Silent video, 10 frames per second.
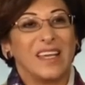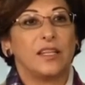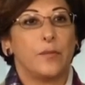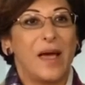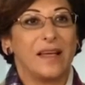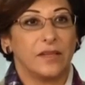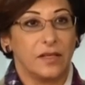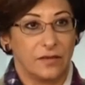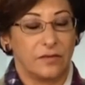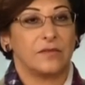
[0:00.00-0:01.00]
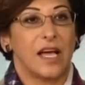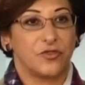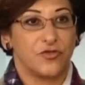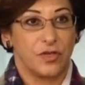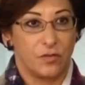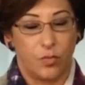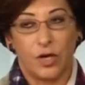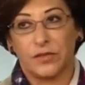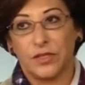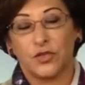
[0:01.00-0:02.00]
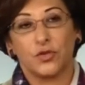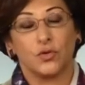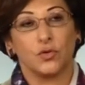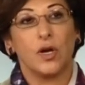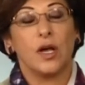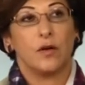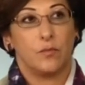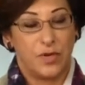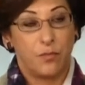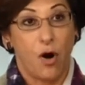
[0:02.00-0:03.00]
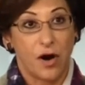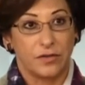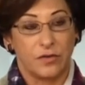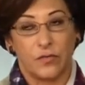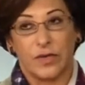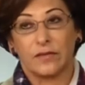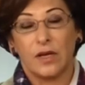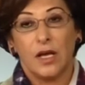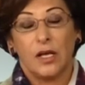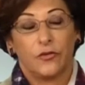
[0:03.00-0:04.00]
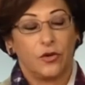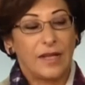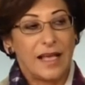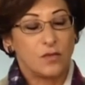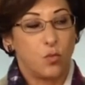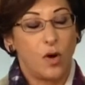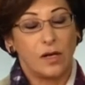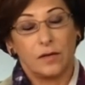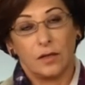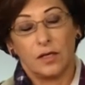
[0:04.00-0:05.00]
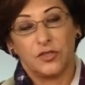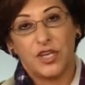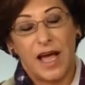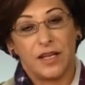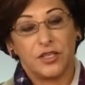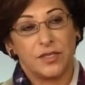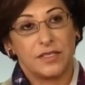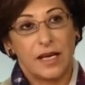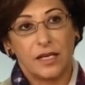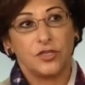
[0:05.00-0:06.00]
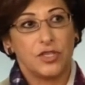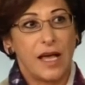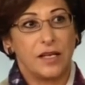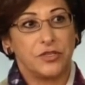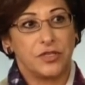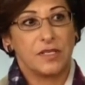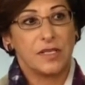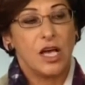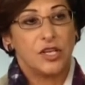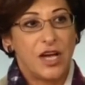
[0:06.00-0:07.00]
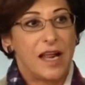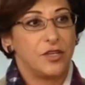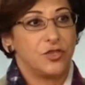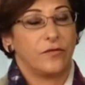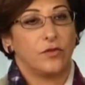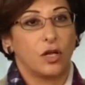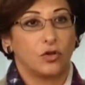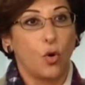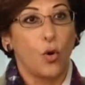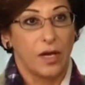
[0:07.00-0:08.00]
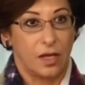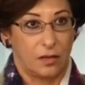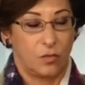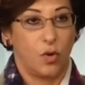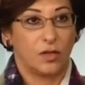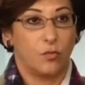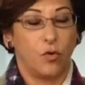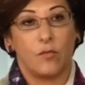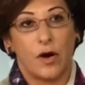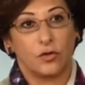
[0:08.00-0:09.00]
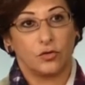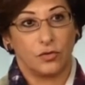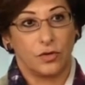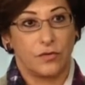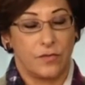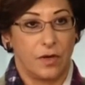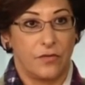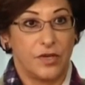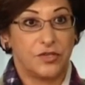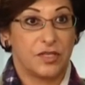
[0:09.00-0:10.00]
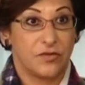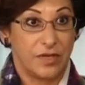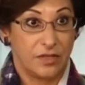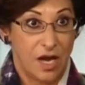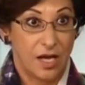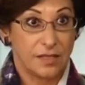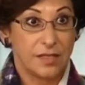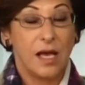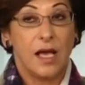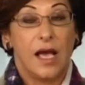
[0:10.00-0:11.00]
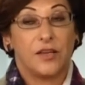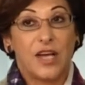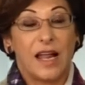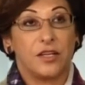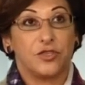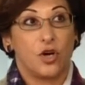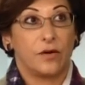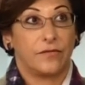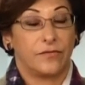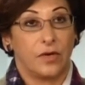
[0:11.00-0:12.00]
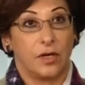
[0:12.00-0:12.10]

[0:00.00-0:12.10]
independent natural bodies to be partnered with. So that's one uh, challenge. The second challenge is challenge of not knowing what bone marrow donor uh, registry does, challenge of